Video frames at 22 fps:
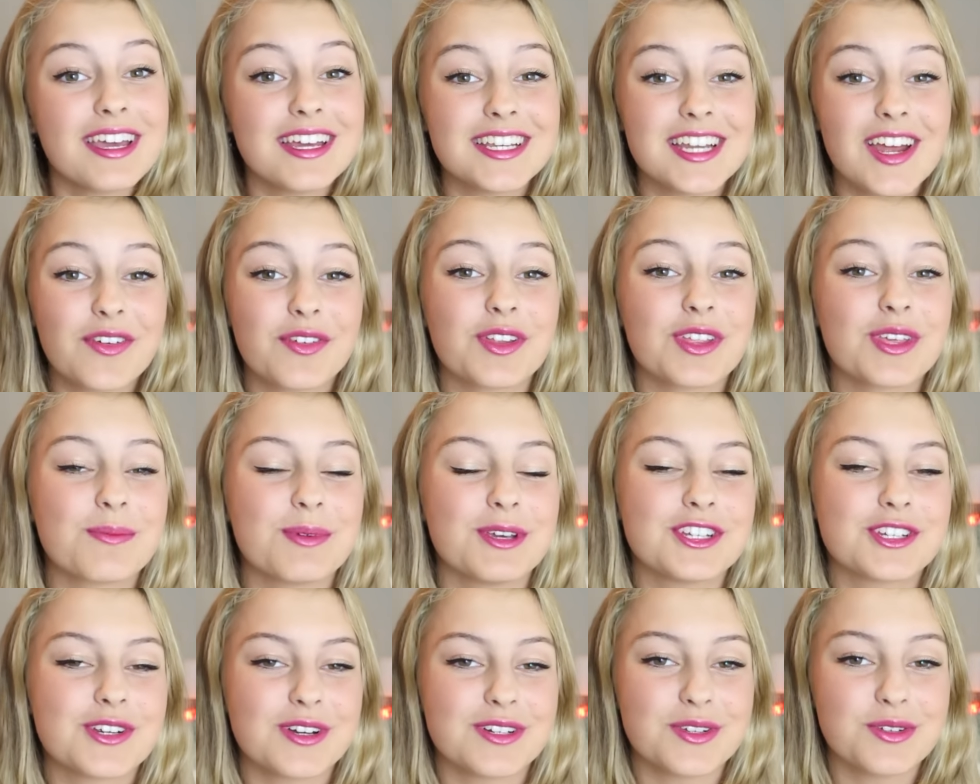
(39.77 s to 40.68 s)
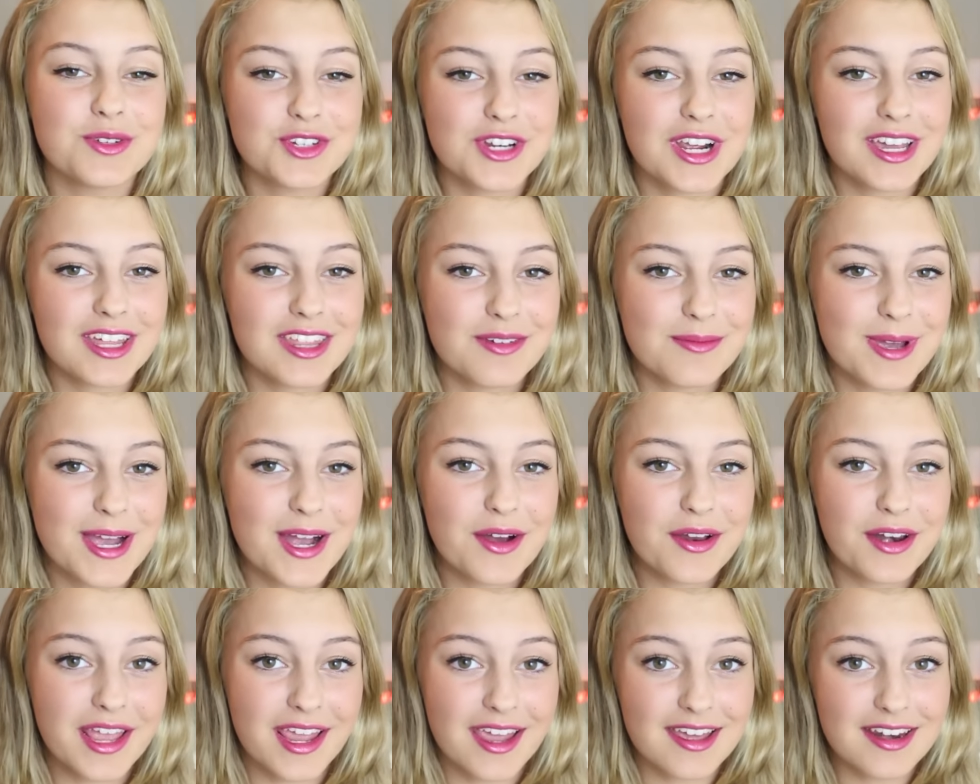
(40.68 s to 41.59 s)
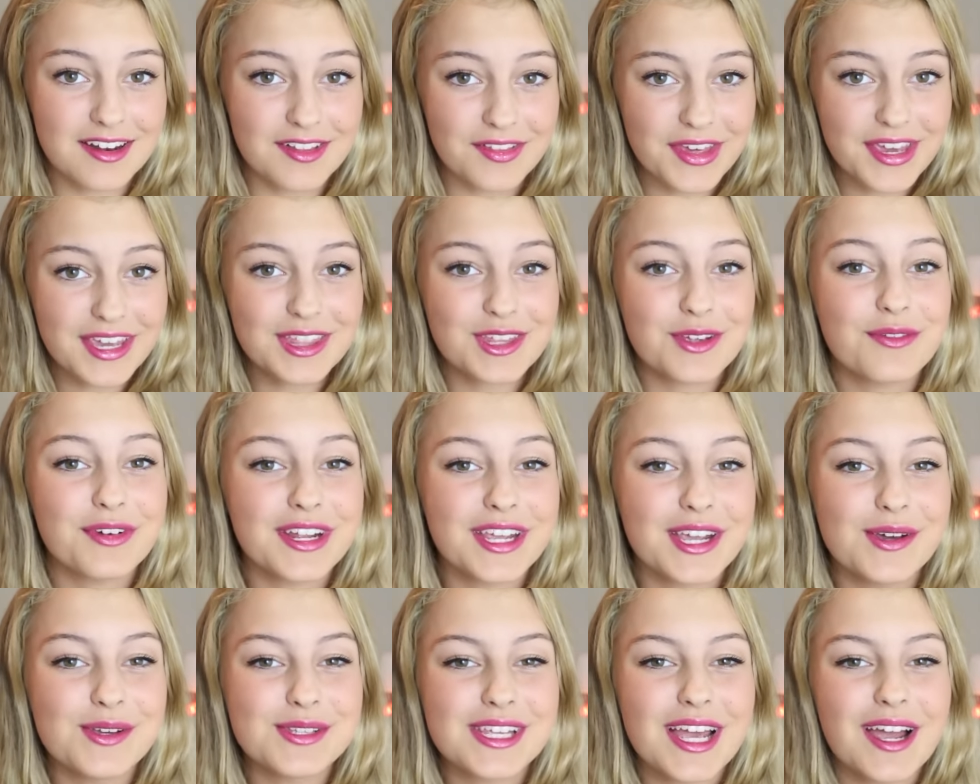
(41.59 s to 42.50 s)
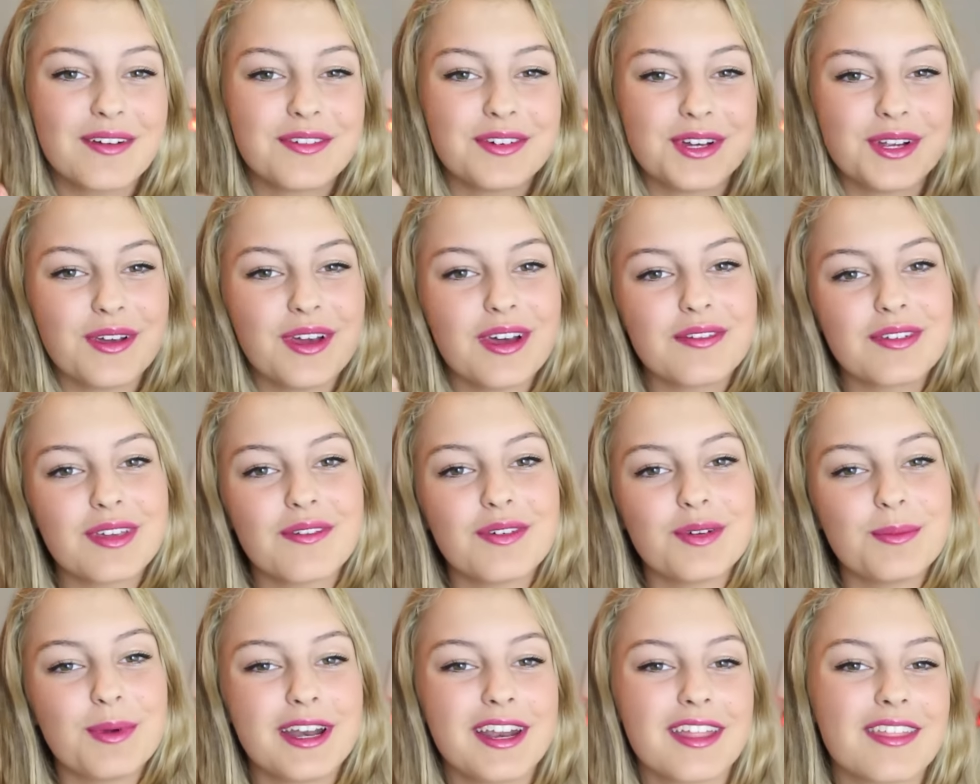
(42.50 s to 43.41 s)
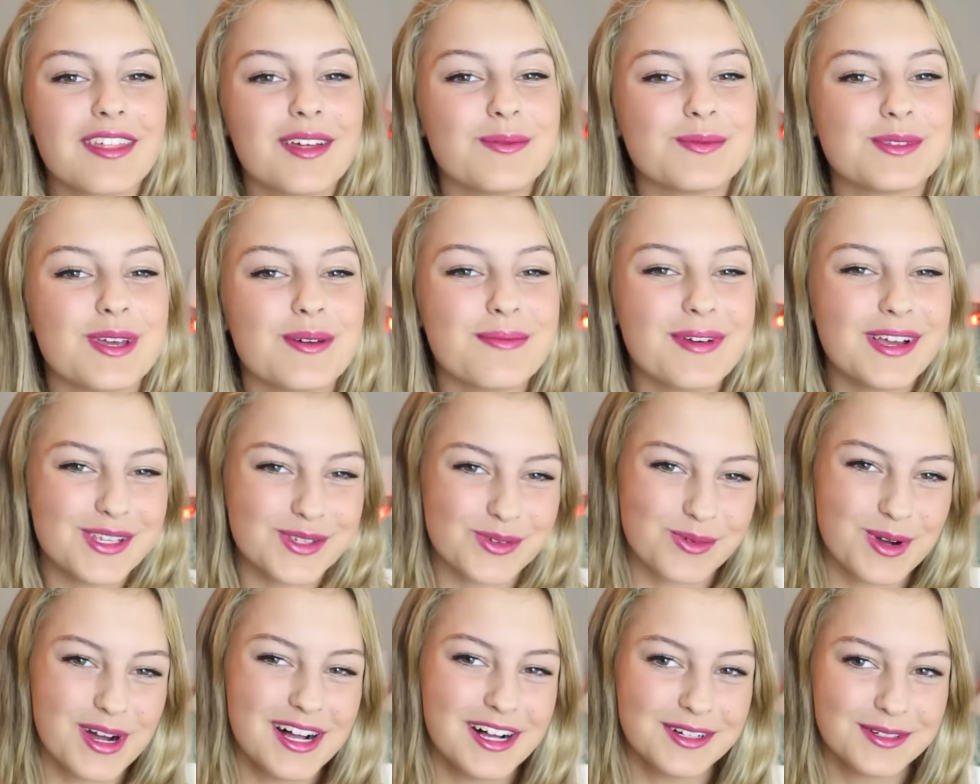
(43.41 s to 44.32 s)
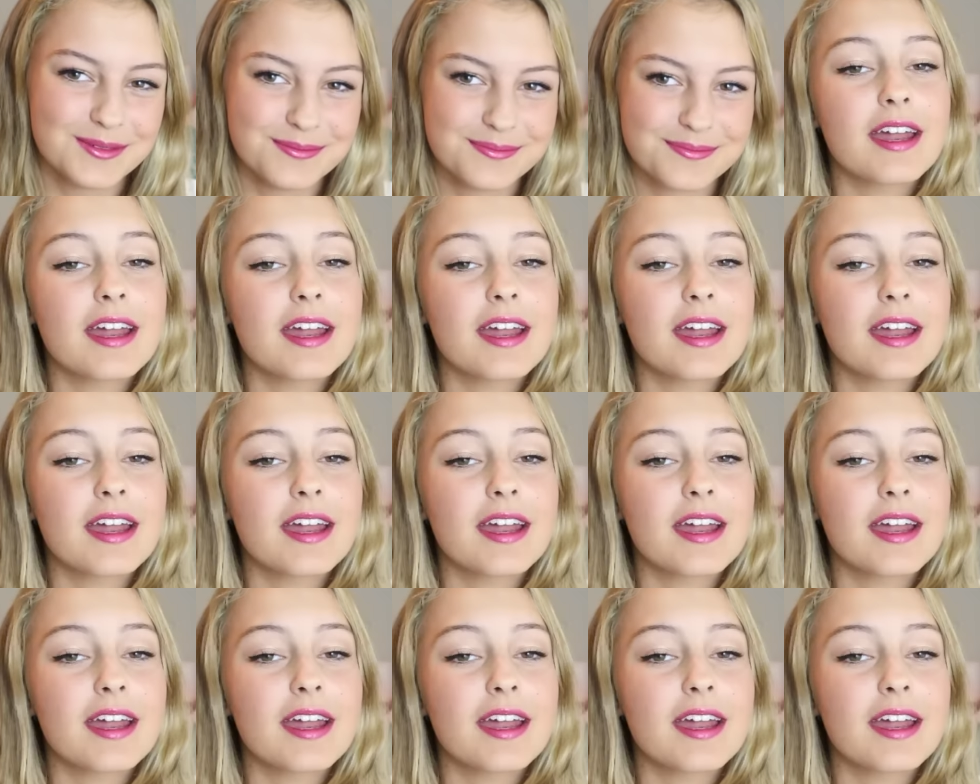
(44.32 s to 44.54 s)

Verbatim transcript: Definitely be sure to check them out and like their videos after you have given mine a thumbs up as well.